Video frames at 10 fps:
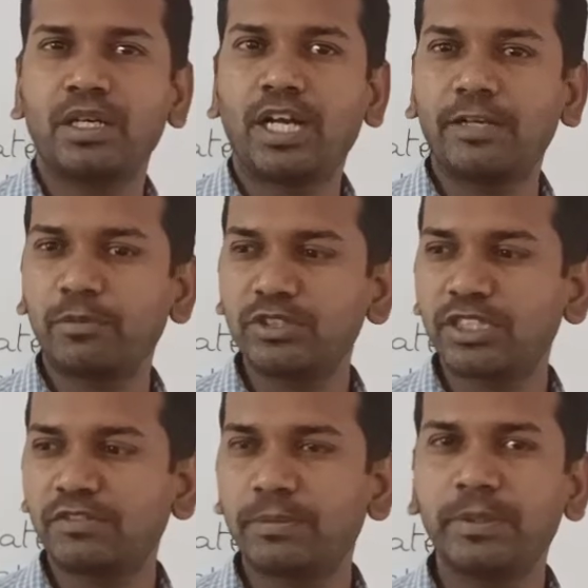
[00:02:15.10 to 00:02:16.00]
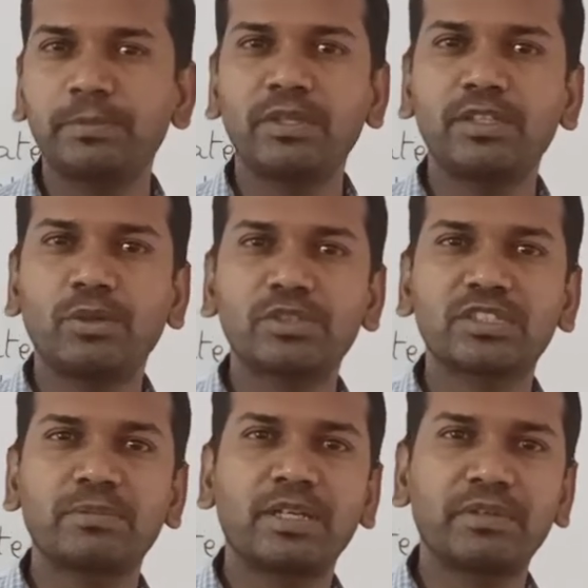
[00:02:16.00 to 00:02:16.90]
And most of the people in Lok
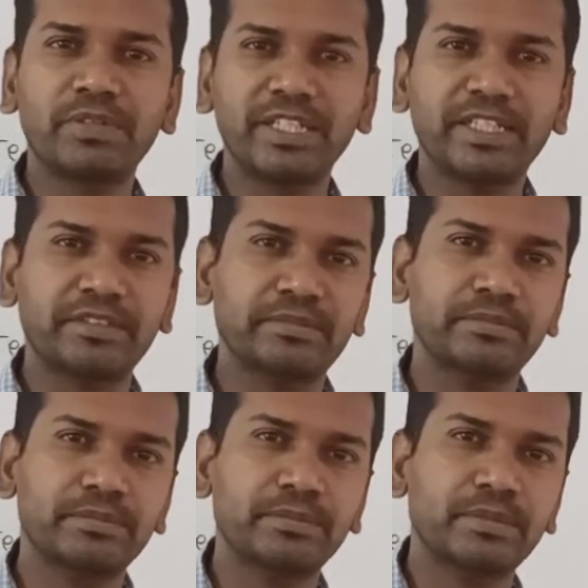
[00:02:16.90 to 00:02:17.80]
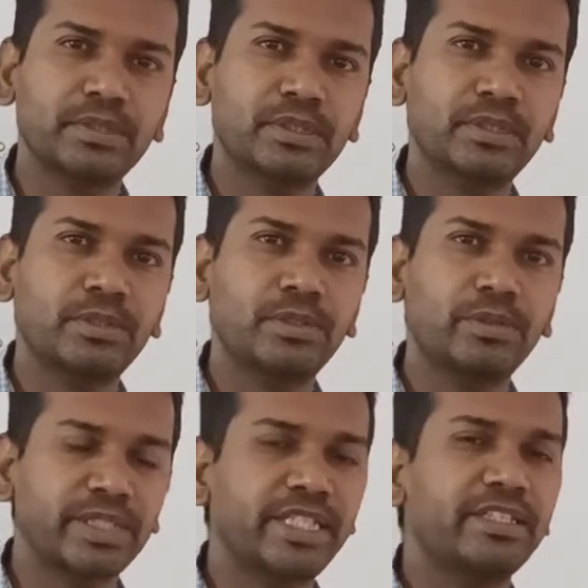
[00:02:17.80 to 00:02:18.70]
Sabha are very young.
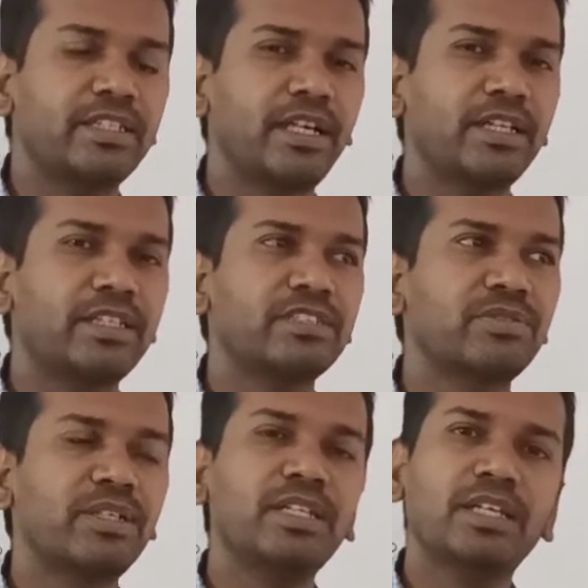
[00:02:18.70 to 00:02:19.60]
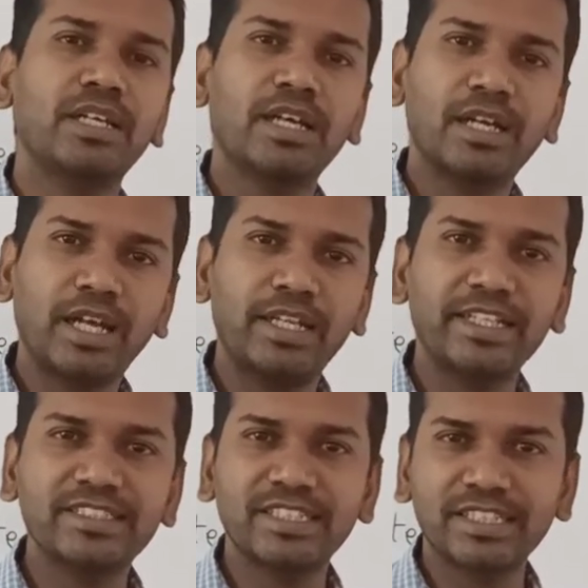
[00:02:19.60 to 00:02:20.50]
Okay, and that's why. And
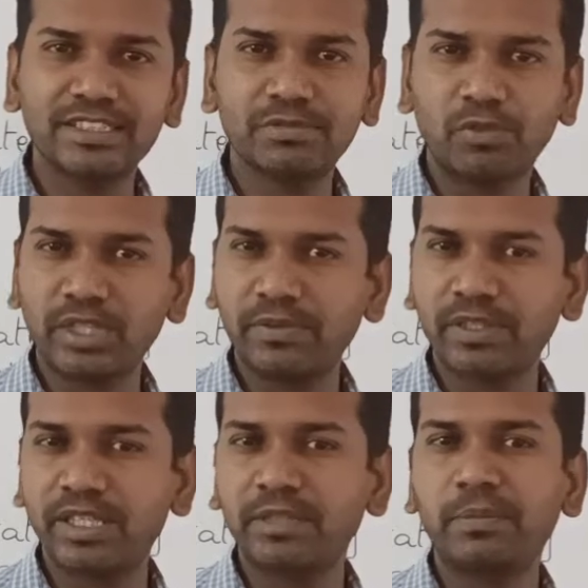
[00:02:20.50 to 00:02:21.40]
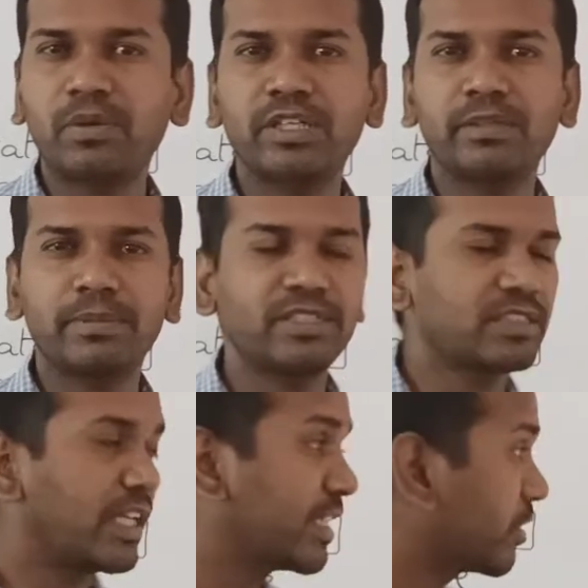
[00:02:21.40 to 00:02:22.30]
next thing is, whatever the important bills
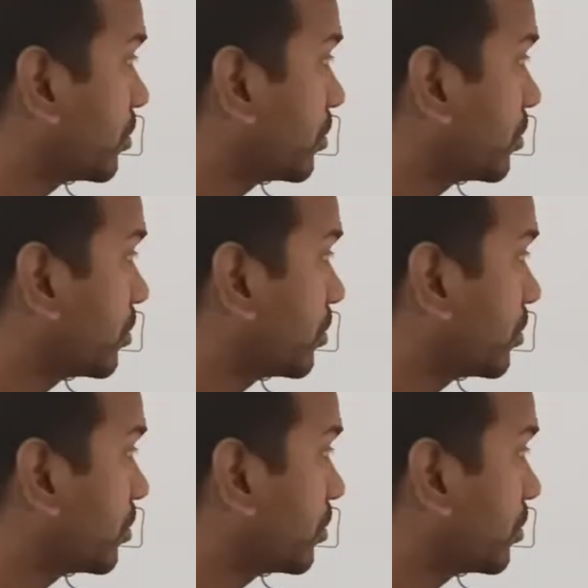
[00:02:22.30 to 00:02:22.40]
like